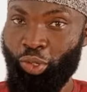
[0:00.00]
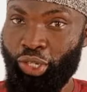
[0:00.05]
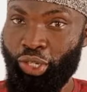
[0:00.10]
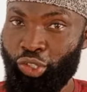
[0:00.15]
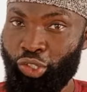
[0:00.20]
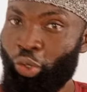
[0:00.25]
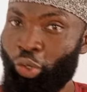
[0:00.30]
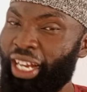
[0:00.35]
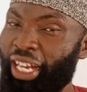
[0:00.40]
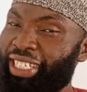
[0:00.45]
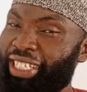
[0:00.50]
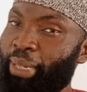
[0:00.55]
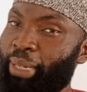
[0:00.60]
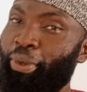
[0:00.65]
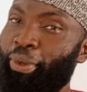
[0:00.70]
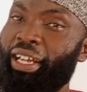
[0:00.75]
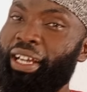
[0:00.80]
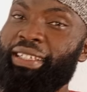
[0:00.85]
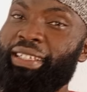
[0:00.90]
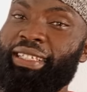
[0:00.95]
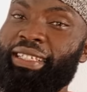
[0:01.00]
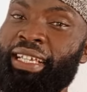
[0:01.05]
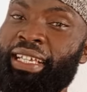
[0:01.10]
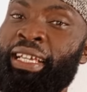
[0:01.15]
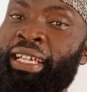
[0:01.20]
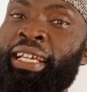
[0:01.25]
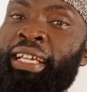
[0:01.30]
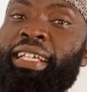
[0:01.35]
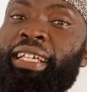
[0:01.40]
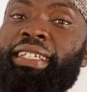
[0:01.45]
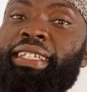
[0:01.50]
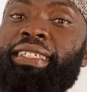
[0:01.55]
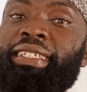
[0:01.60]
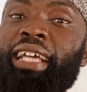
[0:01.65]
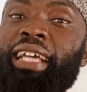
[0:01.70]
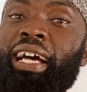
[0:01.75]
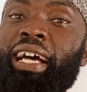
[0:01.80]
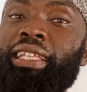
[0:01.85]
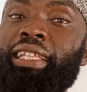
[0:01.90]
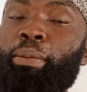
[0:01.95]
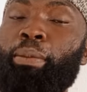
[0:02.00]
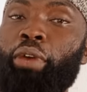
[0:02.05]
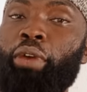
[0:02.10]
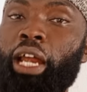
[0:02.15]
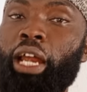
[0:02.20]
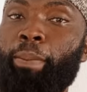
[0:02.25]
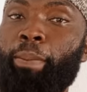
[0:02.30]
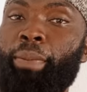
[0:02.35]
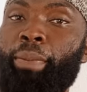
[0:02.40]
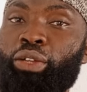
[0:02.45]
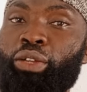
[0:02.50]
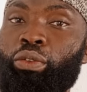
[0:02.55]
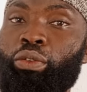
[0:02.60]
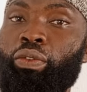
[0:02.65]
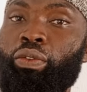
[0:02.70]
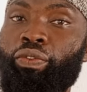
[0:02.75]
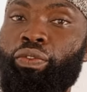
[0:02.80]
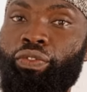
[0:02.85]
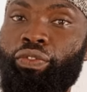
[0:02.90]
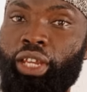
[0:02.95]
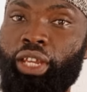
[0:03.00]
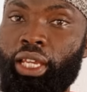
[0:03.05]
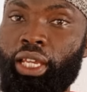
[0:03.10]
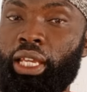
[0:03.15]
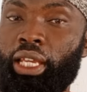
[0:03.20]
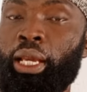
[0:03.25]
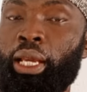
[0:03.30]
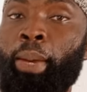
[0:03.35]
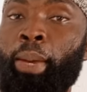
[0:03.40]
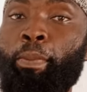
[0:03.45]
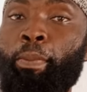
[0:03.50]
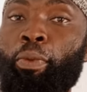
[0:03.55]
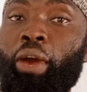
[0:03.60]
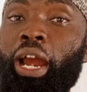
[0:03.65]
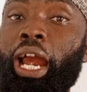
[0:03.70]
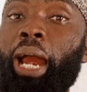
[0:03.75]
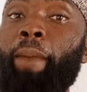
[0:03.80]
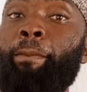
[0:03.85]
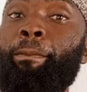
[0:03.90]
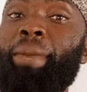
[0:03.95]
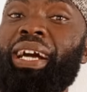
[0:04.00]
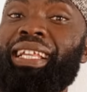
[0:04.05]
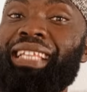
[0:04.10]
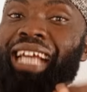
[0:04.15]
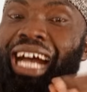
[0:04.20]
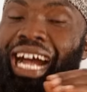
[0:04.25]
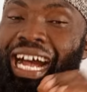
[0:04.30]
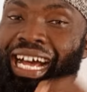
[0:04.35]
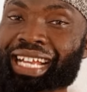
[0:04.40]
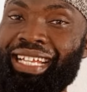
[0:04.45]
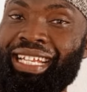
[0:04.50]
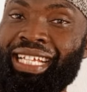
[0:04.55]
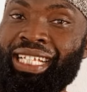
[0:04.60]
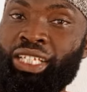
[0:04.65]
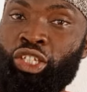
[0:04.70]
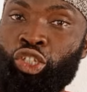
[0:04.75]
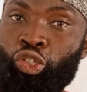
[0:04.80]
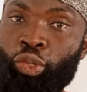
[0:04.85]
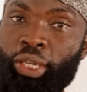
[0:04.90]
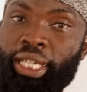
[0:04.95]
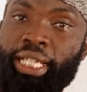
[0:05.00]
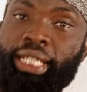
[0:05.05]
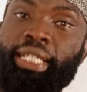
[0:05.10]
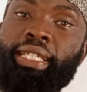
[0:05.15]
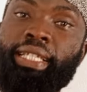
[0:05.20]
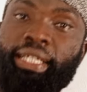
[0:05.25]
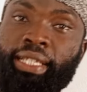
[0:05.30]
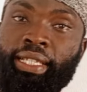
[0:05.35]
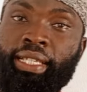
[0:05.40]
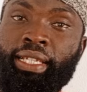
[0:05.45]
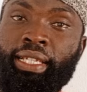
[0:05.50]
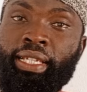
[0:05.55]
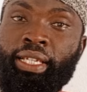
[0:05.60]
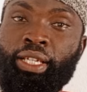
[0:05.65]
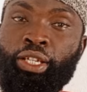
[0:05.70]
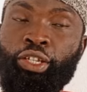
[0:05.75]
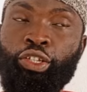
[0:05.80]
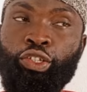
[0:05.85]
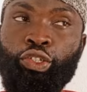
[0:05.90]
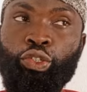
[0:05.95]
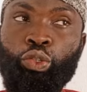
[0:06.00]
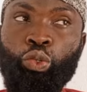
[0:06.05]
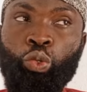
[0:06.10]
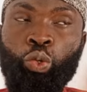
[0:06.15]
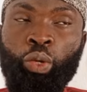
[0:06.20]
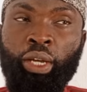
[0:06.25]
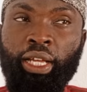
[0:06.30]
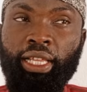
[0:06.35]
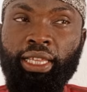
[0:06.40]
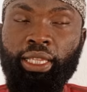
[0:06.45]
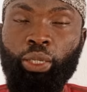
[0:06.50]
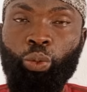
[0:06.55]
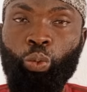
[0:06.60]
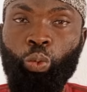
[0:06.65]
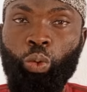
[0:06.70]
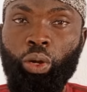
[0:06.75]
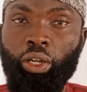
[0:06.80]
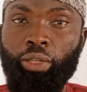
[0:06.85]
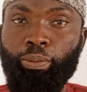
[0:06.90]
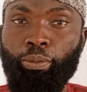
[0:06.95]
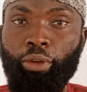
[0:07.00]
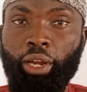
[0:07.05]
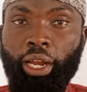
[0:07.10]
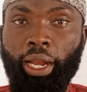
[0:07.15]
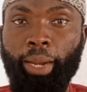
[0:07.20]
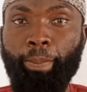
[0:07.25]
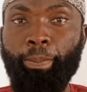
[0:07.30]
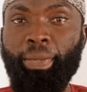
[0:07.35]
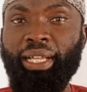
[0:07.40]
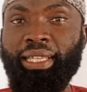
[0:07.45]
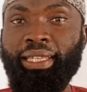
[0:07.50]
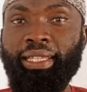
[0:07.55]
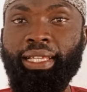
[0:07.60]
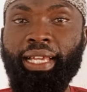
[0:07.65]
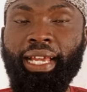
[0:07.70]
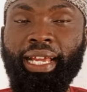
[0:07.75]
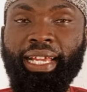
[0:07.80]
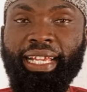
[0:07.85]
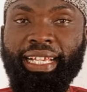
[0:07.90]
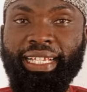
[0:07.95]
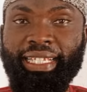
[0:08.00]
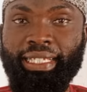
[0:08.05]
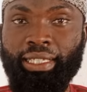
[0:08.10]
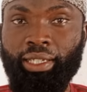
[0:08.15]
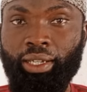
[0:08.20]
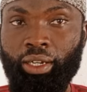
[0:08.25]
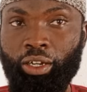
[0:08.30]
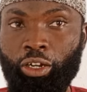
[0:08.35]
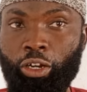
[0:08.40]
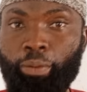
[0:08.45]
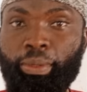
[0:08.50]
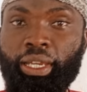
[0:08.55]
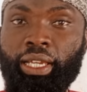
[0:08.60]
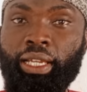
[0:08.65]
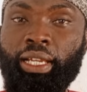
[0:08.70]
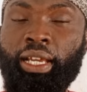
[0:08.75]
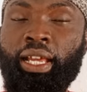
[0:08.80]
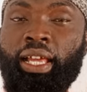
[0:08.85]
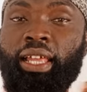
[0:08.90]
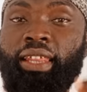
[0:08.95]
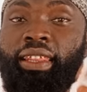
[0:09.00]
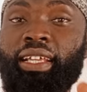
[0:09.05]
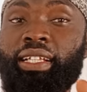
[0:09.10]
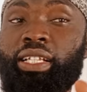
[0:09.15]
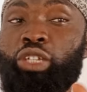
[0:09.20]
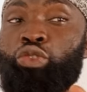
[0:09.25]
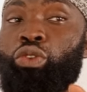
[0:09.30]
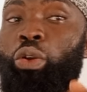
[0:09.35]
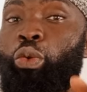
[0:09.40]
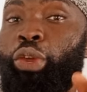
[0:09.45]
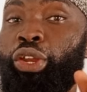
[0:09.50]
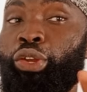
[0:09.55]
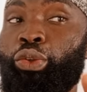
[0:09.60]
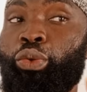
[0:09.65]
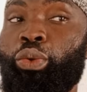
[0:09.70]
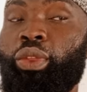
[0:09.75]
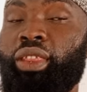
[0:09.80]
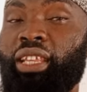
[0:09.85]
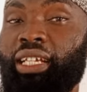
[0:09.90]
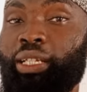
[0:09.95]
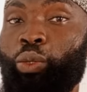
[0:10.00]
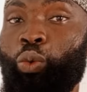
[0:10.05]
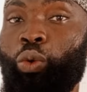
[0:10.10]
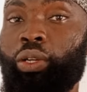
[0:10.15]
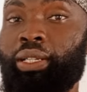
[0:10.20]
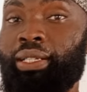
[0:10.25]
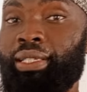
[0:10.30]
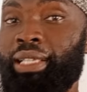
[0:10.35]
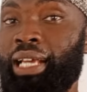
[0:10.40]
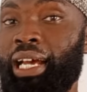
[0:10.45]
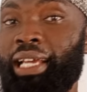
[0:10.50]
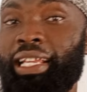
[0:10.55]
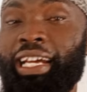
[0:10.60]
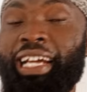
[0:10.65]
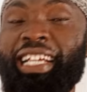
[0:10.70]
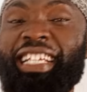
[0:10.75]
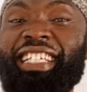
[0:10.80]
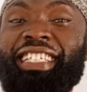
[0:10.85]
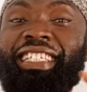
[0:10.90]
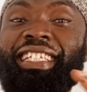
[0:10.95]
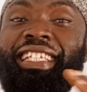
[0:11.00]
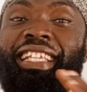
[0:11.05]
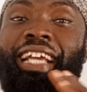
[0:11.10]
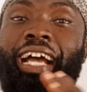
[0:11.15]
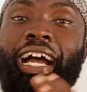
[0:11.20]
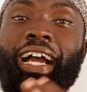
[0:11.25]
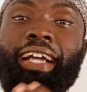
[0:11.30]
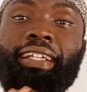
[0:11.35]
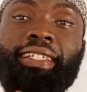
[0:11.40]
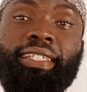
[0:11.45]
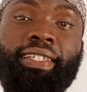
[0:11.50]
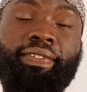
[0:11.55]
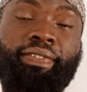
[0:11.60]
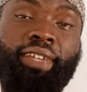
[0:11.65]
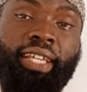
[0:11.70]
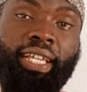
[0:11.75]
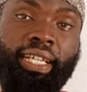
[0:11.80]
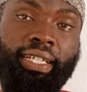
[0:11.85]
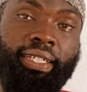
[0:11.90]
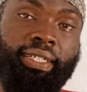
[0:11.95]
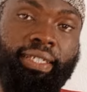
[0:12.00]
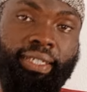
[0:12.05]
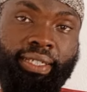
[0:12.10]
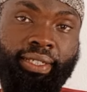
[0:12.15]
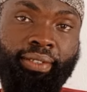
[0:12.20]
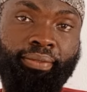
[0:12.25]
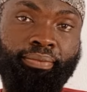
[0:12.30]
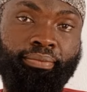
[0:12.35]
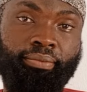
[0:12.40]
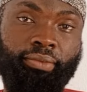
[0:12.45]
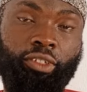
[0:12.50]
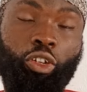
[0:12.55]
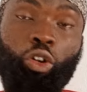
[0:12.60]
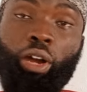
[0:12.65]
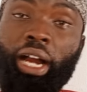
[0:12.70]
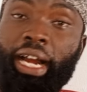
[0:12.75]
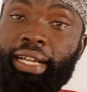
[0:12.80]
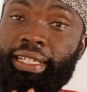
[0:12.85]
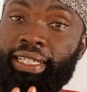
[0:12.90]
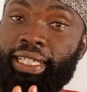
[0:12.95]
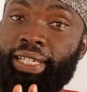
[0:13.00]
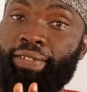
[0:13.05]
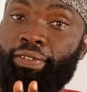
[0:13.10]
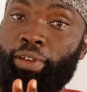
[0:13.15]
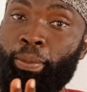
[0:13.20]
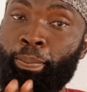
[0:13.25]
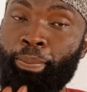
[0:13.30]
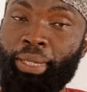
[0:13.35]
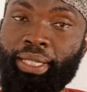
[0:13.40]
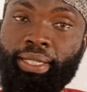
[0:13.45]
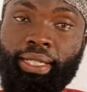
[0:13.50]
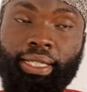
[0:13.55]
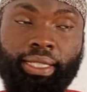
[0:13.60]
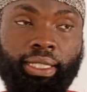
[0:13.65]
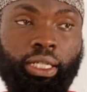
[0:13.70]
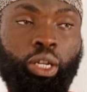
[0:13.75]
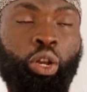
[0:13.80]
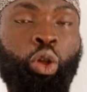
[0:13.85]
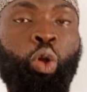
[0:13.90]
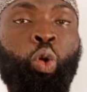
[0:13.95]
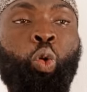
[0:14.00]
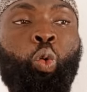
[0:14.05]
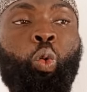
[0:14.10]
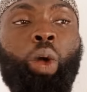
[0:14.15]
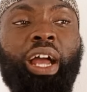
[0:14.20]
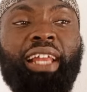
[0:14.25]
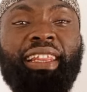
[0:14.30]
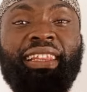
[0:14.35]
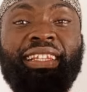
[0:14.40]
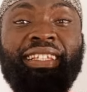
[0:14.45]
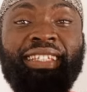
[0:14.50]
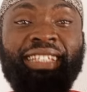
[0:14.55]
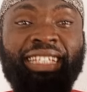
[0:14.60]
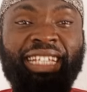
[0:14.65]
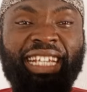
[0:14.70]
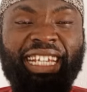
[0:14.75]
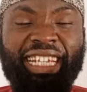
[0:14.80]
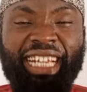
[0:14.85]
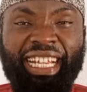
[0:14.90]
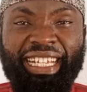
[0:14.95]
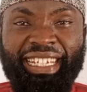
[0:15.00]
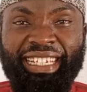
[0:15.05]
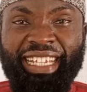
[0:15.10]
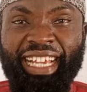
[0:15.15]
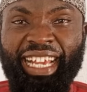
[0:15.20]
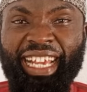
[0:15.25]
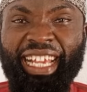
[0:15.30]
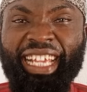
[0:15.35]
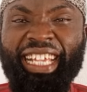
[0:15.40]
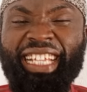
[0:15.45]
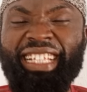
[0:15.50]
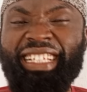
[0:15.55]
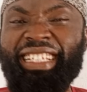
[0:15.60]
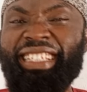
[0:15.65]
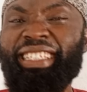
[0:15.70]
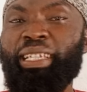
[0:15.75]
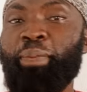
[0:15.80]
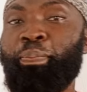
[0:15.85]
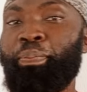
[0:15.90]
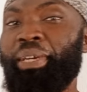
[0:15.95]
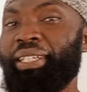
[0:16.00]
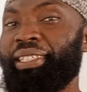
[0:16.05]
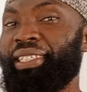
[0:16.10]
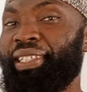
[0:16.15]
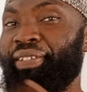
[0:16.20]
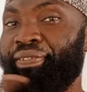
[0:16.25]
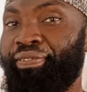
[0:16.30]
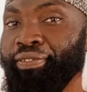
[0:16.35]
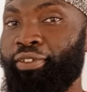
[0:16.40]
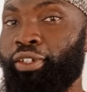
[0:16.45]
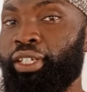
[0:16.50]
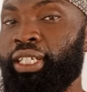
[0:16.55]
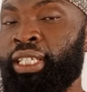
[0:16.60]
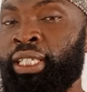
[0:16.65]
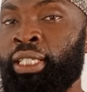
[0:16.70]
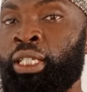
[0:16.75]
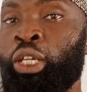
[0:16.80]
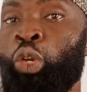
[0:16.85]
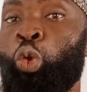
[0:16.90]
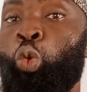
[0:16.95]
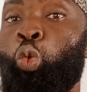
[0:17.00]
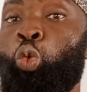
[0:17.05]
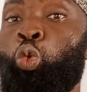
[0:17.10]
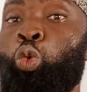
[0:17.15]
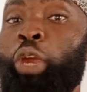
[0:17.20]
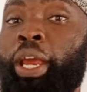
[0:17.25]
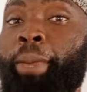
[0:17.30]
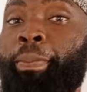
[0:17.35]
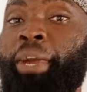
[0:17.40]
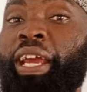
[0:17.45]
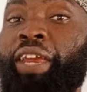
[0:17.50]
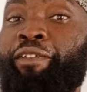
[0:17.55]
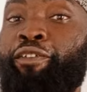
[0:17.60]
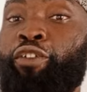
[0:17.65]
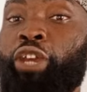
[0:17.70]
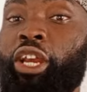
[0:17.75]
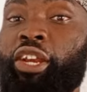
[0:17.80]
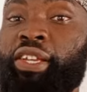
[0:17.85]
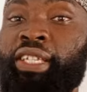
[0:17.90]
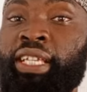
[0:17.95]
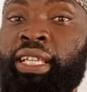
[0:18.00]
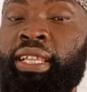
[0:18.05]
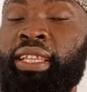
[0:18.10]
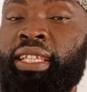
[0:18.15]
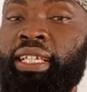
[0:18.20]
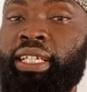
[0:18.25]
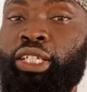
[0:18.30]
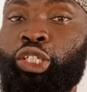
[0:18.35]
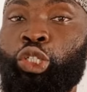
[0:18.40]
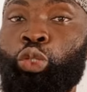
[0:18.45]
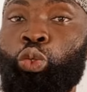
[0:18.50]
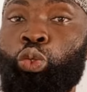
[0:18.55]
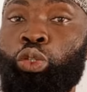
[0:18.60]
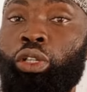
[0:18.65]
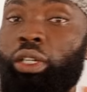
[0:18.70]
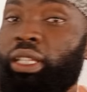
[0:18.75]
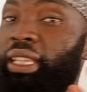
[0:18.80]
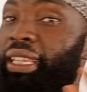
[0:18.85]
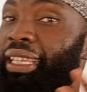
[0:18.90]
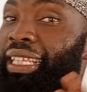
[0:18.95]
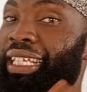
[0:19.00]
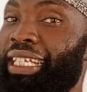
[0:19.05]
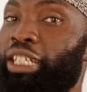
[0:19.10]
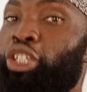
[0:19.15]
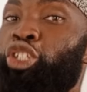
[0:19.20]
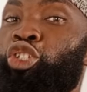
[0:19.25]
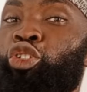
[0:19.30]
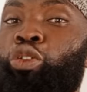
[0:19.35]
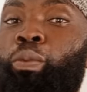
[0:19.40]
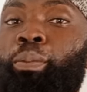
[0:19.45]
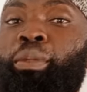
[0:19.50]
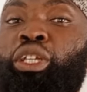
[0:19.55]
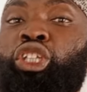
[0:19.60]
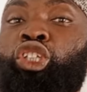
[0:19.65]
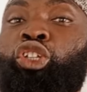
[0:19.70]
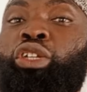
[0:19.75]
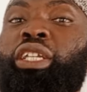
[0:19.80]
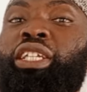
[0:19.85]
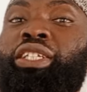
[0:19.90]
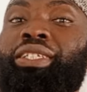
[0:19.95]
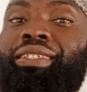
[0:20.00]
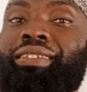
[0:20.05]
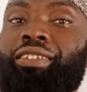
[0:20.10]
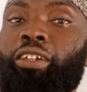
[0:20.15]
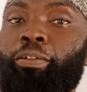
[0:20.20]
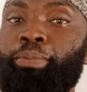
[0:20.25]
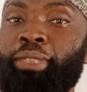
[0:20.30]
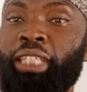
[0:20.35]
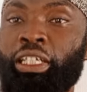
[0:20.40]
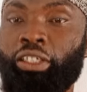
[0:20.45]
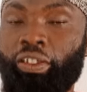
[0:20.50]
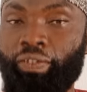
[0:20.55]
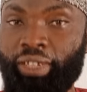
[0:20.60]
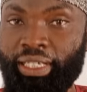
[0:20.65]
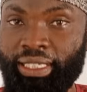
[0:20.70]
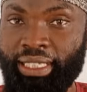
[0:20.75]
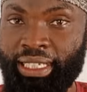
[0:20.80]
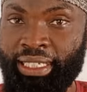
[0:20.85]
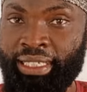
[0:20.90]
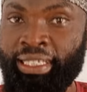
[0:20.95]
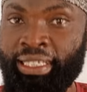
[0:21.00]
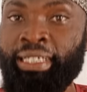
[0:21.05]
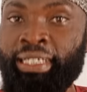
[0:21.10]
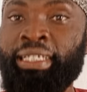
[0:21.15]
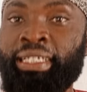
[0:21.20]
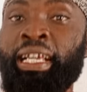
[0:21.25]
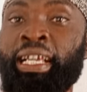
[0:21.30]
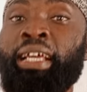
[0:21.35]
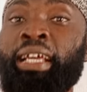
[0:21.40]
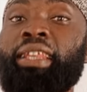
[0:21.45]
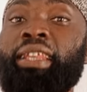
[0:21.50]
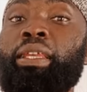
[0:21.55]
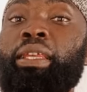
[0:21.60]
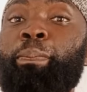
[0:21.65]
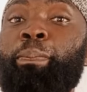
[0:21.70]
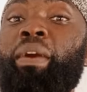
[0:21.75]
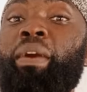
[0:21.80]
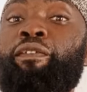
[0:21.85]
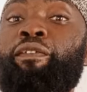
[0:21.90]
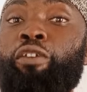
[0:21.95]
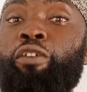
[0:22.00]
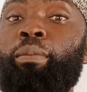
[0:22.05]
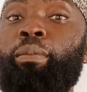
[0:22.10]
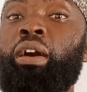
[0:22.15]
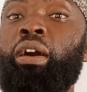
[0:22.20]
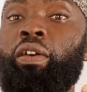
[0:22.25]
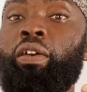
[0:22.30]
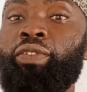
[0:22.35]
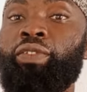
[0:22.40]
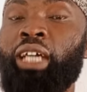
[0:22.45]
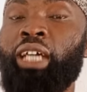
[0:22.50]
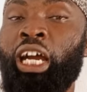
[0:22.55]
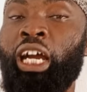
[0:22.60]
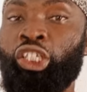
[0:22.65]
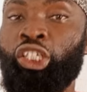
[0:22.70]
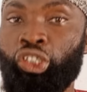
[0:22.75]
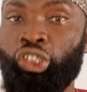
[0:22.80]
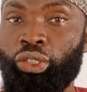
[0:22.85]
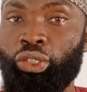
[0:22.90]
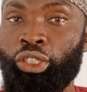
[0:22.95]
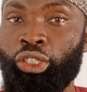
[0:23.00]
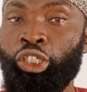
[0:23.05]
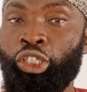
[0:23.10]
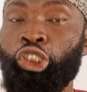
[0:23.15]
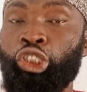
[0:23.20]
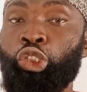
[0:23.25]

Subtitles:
So an example, you can say zada Muhammadun fihi, Muhammad added to it. So the word Muhammad there is coming. That is why we know that the word zada is in the active case or active pattern. While the zida there, it is the passive voice, whereby if you are using this, you will not need to mention the subject of the sentence, the performer of the action.